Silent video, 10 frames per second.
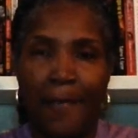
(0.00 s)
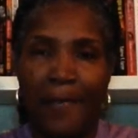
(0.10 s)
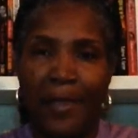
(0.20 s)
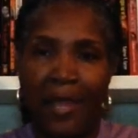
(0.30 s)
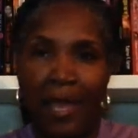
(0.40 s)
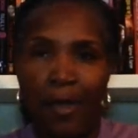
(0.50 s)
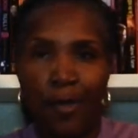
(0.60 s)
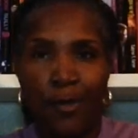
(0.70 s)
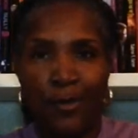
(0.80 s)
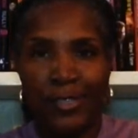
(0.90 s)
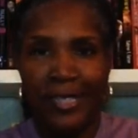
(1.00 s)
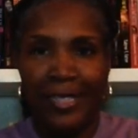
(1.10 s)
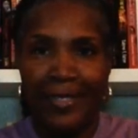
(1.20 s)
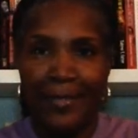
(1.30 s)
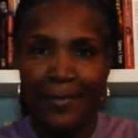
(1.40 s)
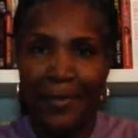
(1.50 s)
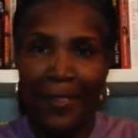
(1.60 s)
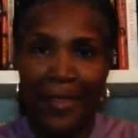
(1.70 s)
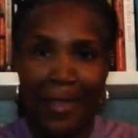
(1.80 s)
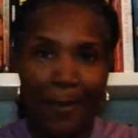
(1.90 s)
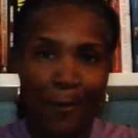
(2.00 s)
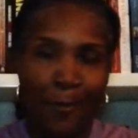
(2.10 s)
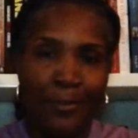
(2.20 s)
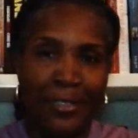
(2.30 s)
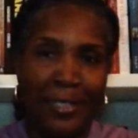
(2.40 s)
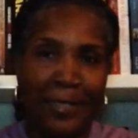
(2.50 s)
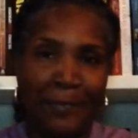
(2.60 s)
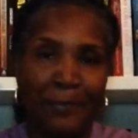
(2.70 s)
Bilal O'Day. Bilal O'Day.